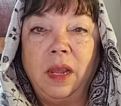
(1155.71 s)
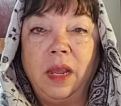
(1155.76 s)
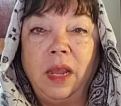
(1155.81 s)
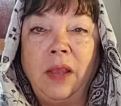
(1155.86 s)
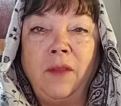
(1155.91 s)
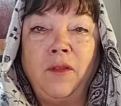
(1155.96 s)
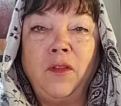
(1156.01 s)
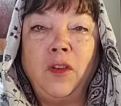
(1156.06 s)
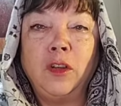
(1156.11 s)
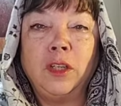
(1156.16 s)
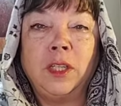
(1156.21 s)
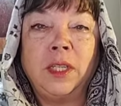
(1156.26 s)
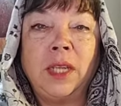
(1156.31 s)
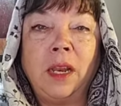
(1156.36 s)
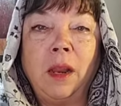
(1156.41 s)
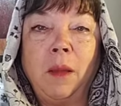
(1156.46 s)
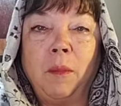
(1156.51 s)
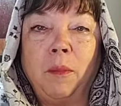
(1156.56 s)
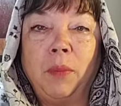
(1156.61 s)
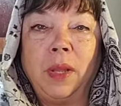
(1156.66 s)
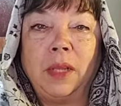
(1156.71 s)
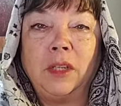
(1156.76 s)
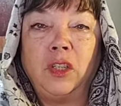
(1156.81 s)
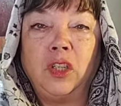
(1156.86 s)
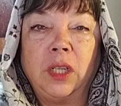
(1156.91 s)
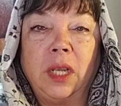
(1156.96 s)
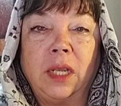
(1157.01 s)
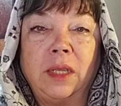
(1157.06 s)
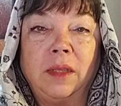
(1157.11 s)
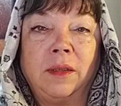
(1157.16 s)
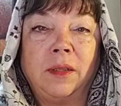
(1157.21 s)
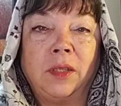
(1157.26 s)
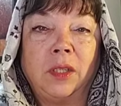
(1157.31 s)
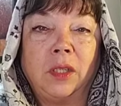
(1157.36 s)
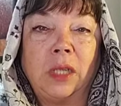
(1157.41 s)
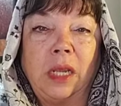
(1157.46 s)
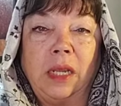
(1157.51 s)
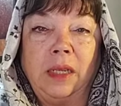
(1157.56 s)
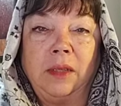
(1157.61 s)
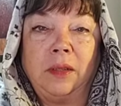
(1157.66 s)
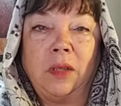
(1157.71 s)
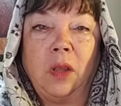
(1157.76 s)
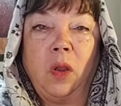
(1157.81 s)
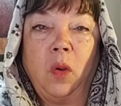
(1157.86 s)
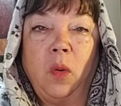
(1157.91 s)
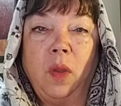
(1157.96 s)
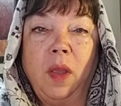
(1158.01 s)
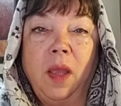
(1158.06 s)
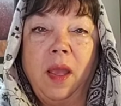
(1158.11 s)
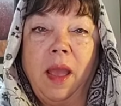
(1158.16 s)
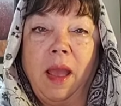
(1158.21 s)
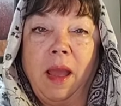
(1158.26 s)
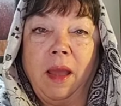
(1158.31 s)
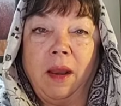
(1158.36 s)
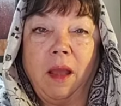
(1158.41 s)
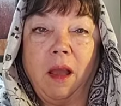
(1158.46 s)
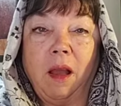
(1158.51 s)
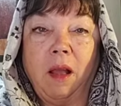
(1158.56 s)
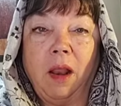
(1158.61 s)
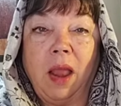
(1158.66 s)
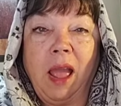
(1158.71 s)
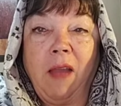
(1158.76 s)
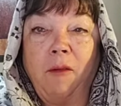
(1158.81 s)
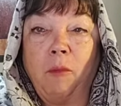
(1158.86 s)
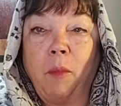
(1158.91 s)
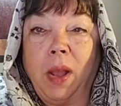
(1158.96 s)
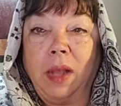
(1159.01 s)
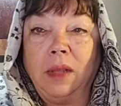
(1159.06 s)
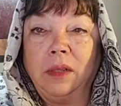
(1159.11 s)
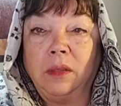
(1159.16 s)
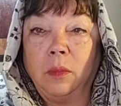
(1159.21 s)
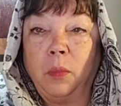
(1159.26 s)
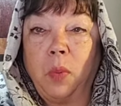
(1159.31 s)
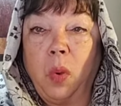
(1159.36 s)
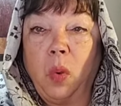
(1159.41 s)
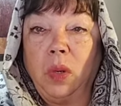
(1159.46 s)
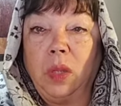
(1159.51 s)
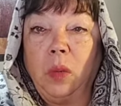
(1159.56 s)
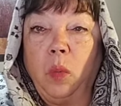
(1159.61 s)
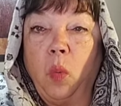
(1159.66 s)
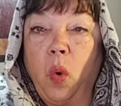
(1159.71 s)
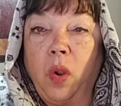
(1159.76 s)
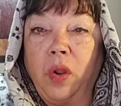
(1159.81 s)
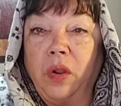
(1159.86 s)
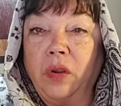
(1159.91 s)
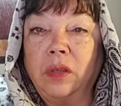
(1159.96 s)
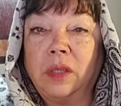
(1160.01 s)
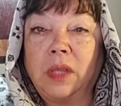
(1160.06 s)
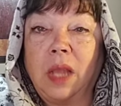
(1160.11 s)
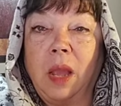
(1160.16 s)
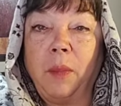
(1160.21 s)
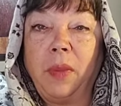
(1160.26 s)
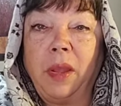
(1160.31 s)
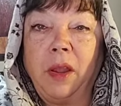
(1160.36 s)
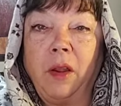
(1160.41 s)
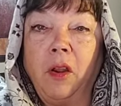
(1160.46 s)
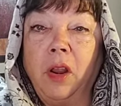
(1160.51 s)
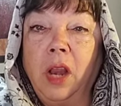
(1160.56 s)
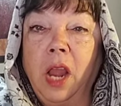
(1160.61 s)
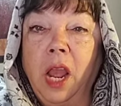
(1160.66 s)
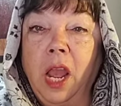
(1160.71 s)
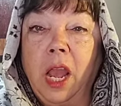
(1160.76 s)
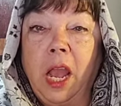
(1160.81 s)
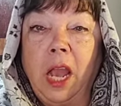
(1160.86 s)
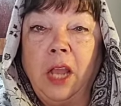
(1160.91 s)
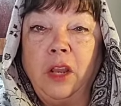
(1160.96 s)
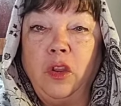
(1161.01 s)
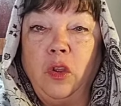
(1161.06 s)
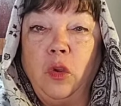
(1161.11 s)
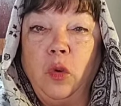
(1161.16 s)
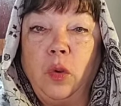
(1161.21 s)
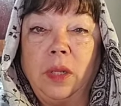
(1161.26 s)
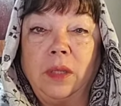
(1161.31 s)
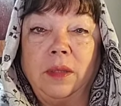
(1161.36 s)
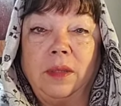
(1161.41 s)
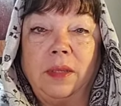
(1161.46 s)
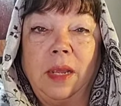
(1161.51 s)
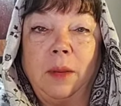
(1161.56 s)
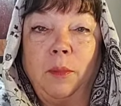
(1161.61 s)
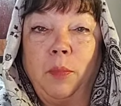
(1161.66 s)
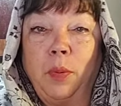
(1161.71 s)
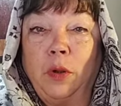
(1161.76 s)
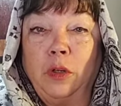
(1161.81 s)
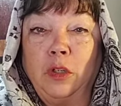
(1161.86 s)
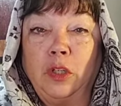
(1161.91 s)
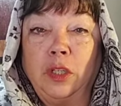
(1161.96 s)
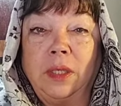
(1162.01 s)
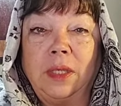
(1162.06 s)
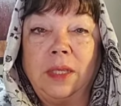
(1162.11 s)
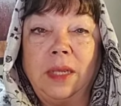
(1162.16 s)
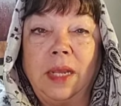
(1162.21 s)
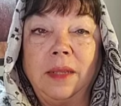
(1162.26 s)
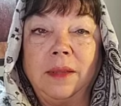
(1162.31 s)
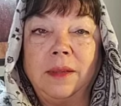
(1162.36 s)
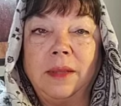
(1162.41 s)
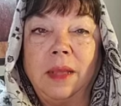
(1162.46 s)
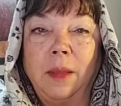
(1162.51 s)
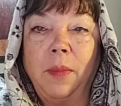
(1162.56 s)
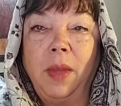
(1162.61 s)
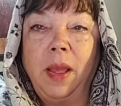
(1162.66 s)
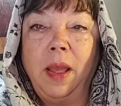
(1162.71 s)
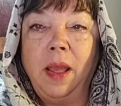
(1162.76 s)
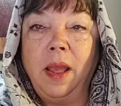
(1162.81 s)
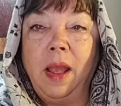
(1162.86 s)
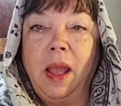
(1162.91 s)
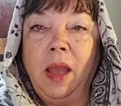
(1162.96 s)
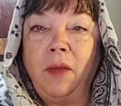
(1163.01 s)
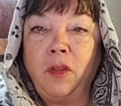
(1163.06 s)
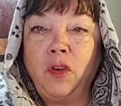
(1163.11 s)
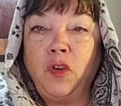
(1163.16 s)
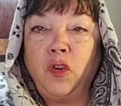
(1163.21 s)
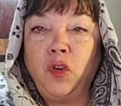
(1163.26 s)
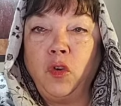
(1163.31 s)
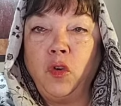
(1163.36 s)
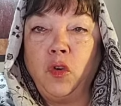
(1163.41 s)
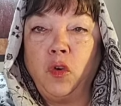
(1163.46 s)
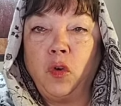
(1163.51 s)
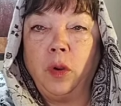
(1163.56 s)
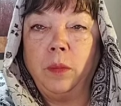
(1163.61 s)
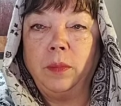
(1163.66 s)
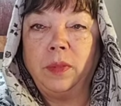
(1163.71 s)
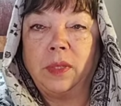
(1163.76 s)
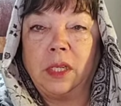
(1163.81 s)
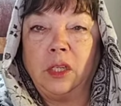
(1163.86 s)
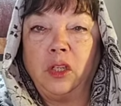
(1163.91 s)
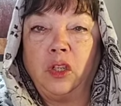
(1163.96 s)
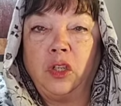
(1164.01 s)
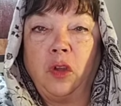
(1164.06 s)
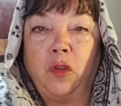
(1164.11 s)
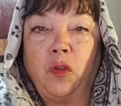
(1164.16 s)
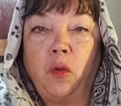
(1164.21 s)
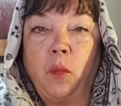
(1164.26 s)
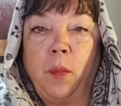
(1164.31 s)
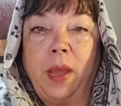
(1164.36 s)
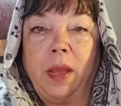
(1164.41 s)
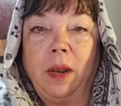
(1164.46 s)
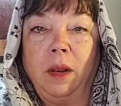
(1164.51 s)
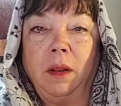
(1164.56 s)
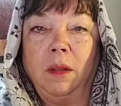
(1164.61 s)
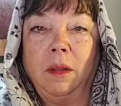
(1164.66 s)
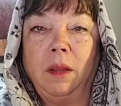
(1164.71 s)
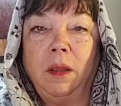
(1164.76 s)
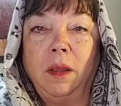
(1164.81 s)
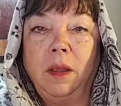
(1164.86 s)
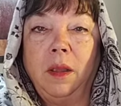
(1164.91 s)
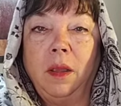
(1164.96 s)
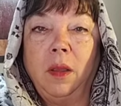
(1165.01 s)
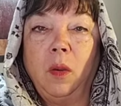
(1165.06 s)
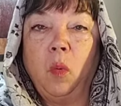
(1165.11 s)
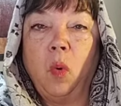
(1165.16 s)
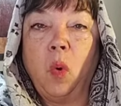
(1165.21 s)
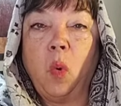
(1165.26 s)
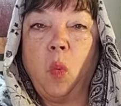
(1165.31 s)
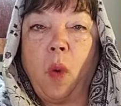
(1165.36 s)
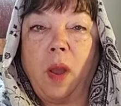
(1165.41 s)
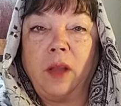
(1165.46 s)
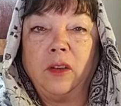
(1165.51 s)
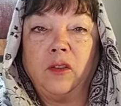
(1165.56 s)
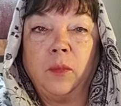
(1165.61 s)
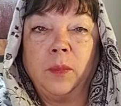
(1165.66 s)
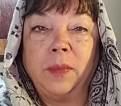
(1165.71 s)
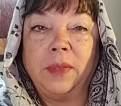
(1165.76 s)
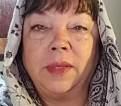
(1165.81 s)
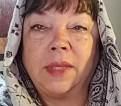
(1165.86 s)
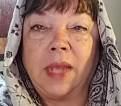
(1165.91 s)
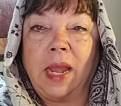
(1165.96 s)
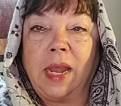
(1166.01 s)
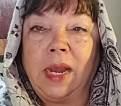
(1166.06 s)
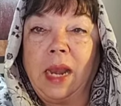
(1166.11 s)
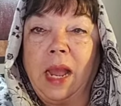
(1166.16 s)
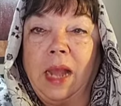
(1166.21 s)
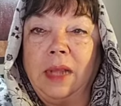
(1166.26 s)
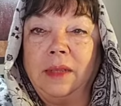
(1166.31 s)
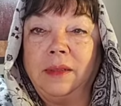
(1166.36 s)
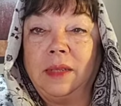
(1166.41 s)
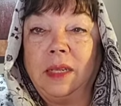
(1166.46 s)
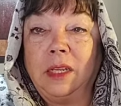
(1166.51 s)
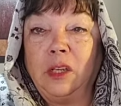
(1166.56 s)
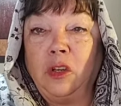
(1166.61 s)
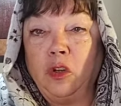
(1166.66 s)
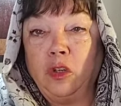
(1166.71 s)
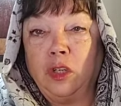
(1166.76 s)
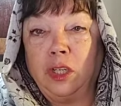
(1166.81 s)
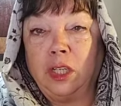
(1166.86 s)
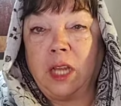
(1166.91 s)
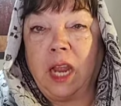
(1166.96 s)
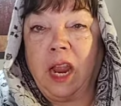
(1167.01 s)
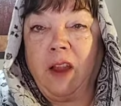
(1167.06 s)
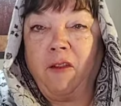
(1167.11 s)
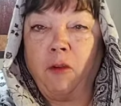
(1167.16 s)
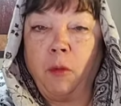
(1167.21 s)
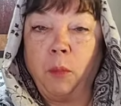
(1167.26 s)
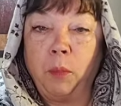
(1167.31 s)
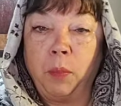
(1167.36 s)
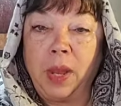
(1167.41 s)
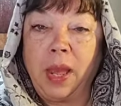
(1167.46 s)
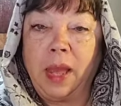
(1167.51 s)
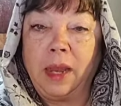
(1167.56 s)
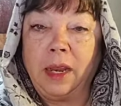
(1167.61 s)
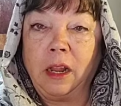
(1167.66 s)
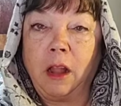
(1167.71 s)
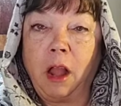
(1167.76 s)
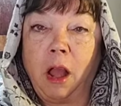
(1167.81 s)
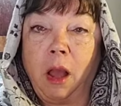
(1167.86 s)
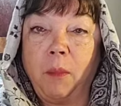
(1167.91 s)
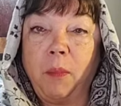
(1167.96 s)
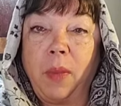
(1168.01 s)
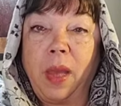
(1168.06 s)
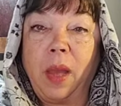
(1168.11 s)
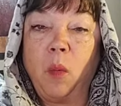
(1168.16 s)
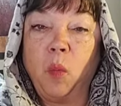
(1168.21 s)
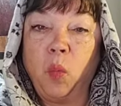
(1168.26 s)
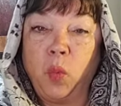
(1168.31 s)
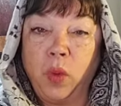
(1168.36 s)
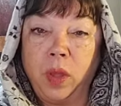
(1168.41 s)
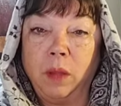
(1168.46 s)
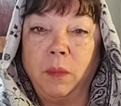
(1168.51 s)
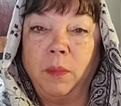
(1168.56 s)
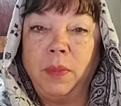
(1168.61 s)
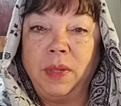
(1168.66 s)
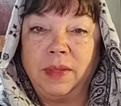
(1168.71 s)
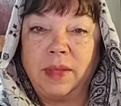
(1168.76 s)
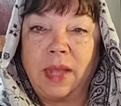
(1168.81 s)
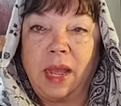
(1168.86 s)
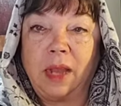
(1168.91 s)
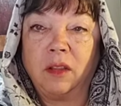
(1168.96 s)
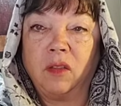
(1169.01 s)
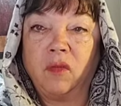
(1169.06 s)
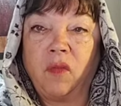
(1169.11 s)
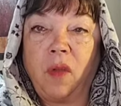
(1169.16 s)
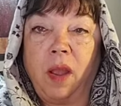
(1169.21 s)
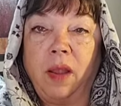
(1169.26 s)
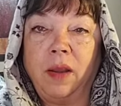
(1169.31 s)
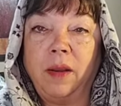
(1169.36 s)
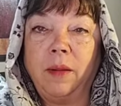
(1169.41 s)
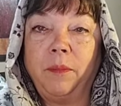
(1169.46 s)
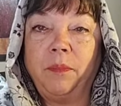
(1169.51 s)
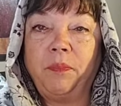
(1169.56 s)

If you're set on bloodshed, say so, and I'll have my Zaboli warriors come here, and you can send Persians against them, and the two groups can show their mettle. We'll watch from the sidelines, and your desire for blood and combat will be satisfied.